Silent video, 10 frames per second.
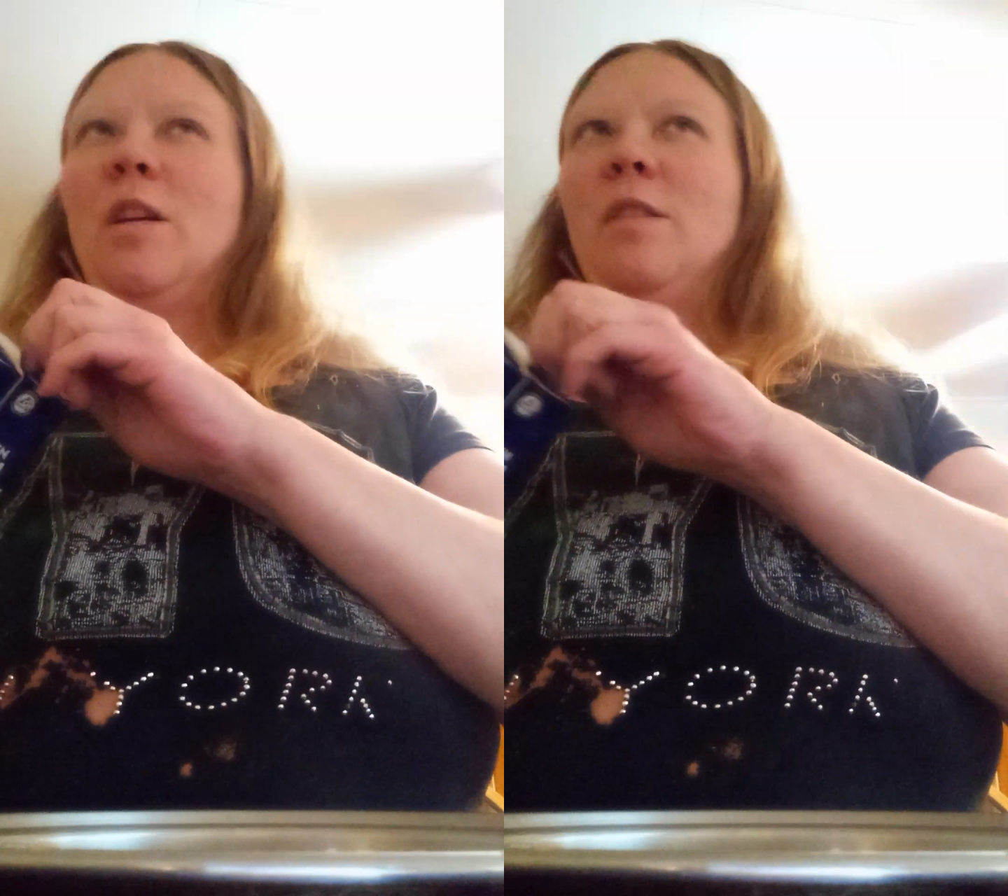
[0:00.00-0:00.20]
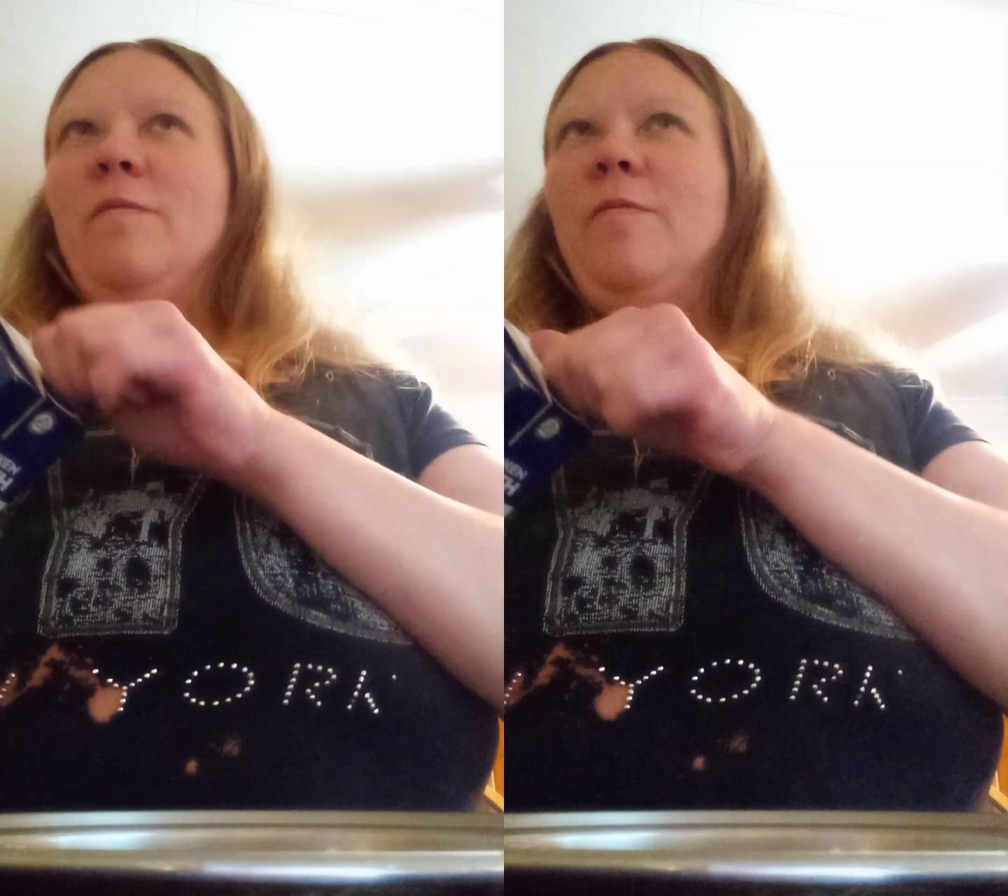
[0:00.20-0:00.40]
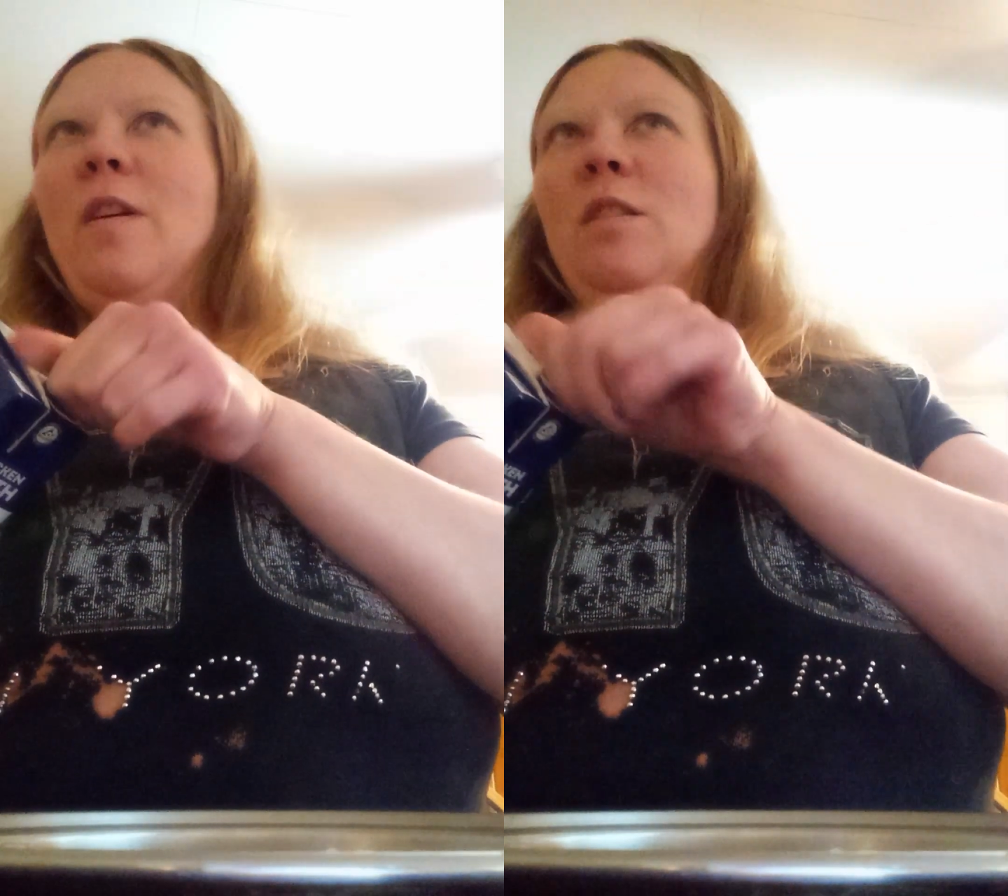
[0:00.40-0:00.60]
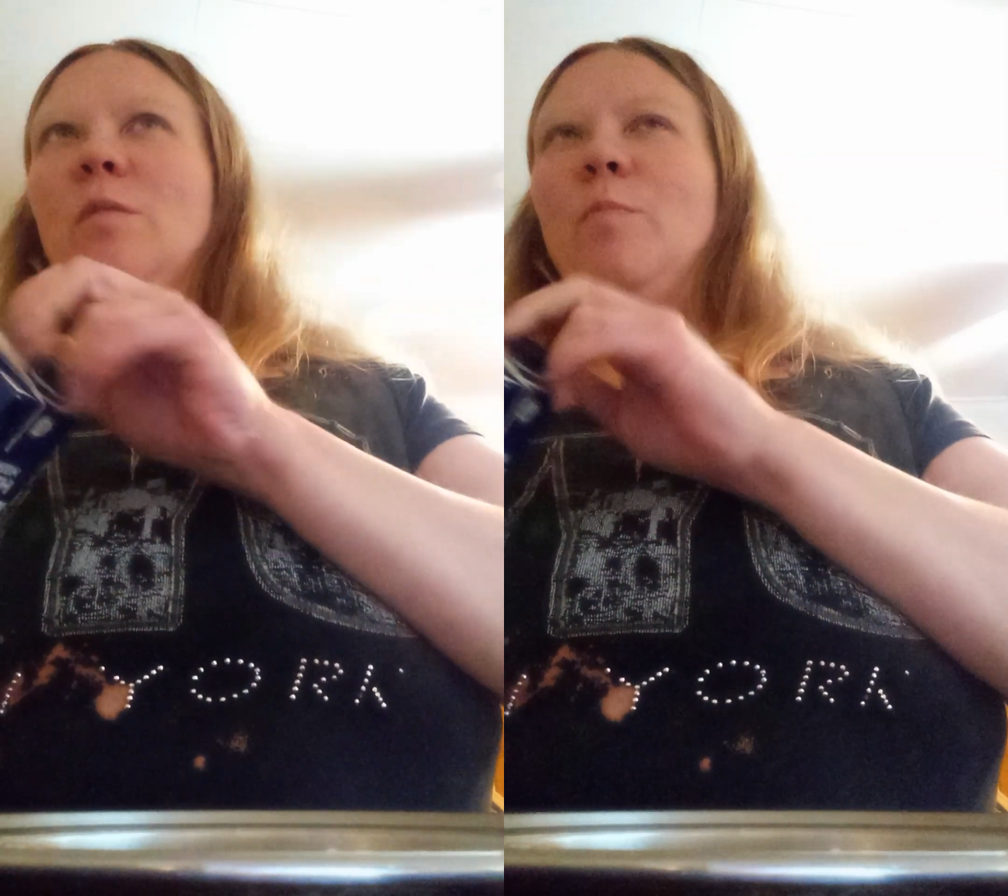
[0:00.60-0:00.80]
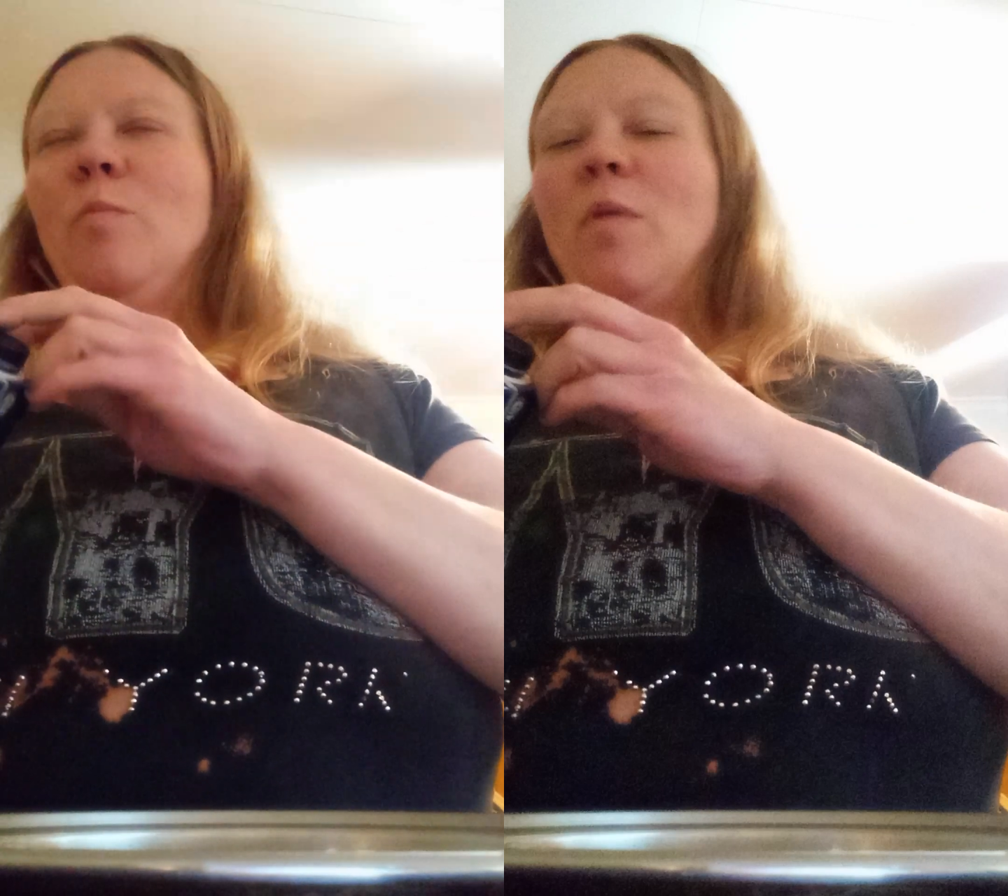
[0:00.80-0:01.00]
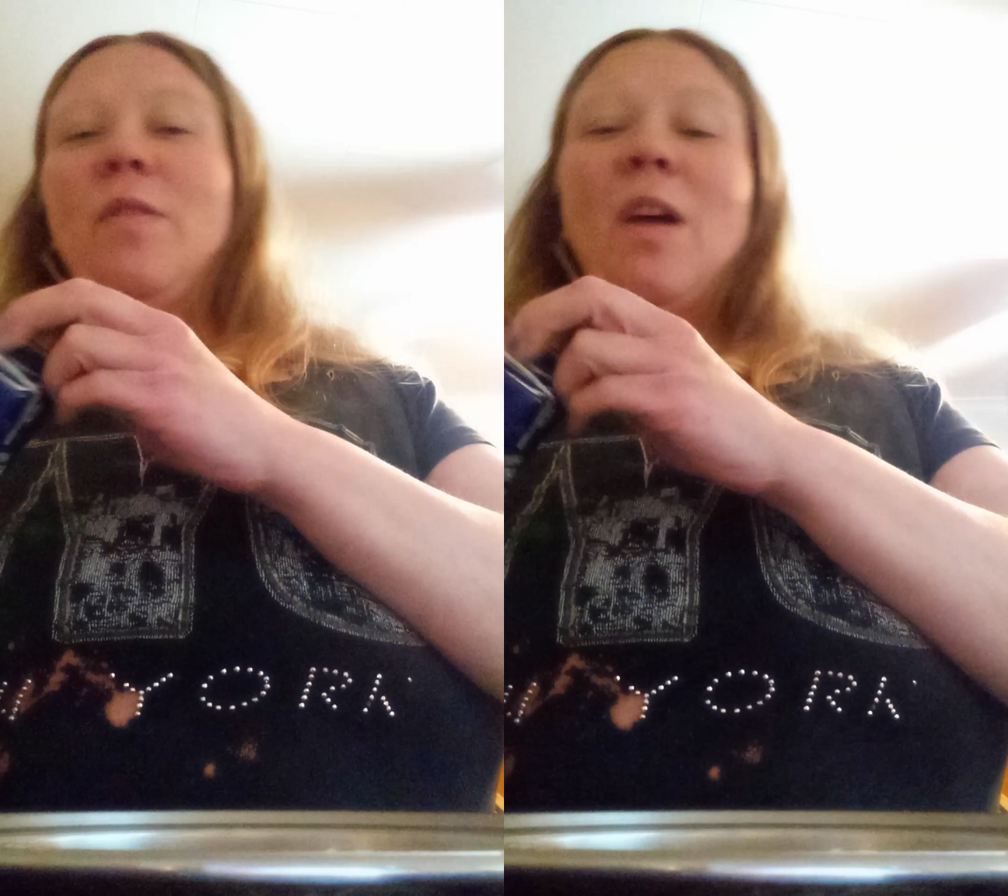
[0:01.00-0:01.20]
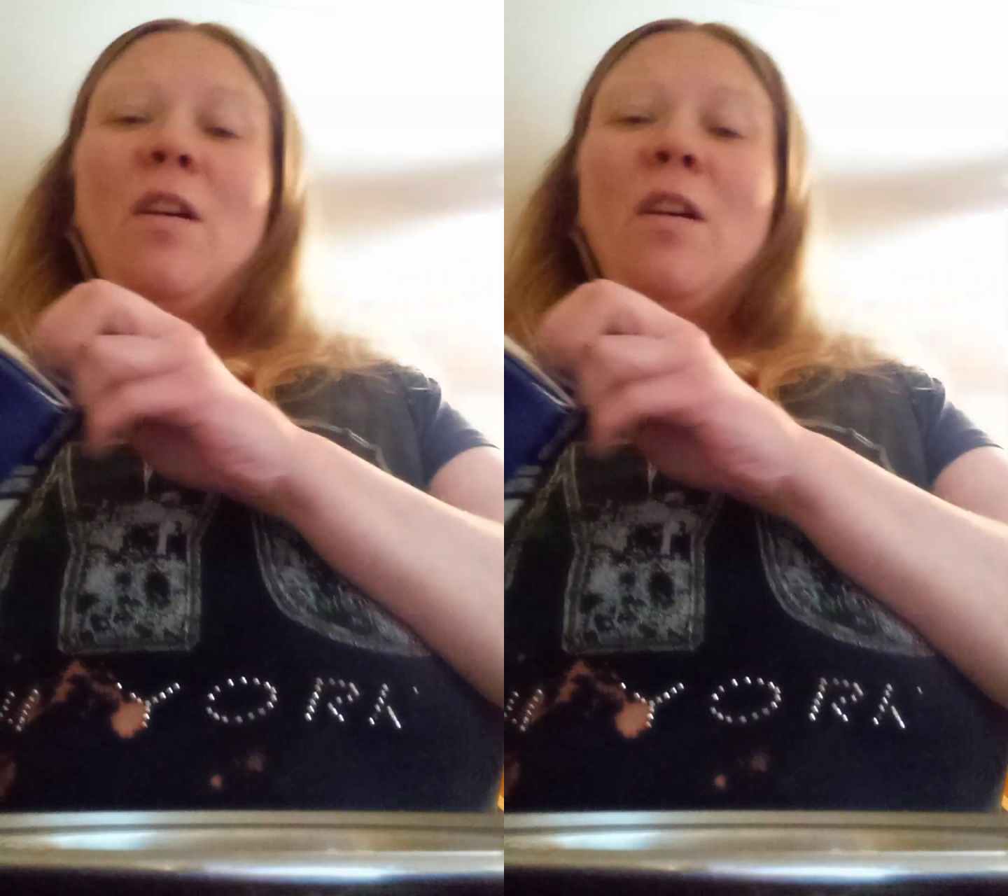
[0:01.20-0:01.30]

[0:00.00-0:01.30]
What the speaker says: She has vegetable broth.